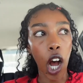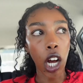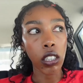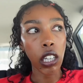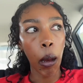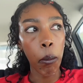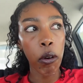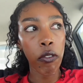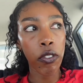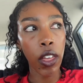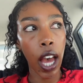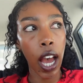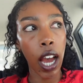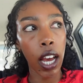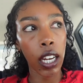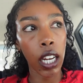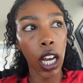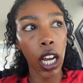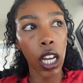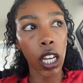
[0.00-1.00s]
On top of
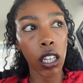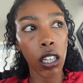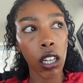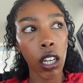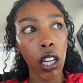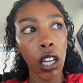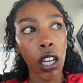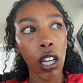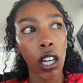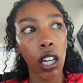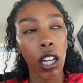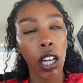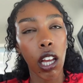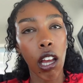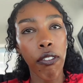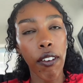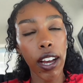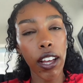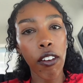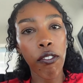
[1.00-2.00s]
that, like,
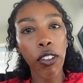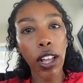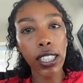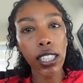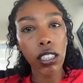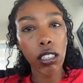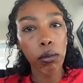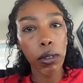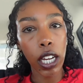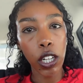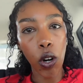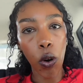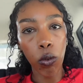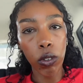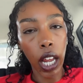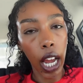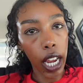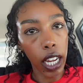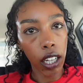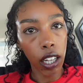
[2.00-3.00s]
if they see something I don't
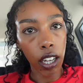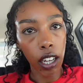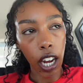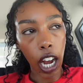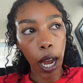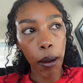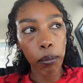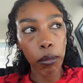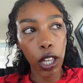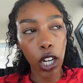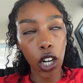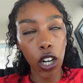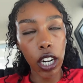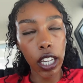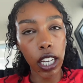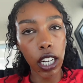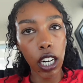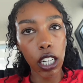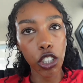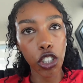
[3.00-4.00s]
like, I'm literally
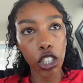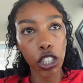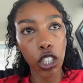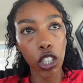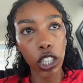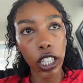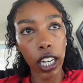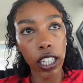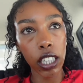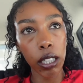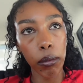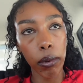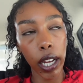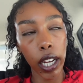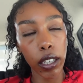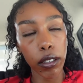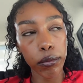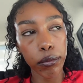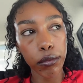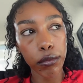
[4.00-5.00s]
gonna just look at them
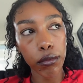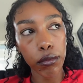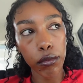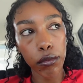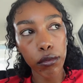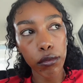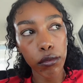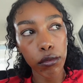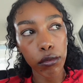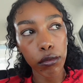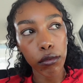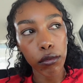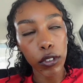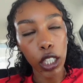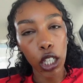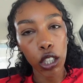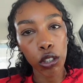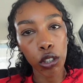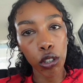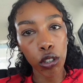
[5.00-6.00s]
like,
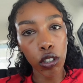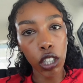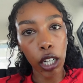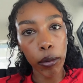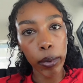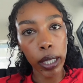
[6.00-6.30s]
do you know what I